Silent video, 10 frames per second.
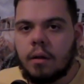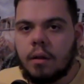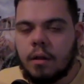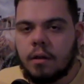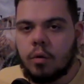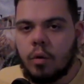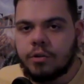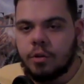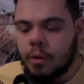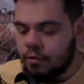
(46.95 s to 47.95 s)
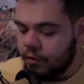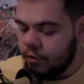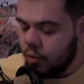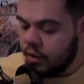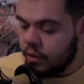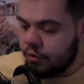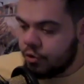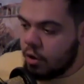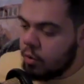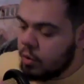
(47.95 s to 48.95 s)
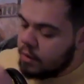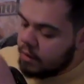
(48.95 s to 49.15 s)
Thank you all so much for tuning into the show.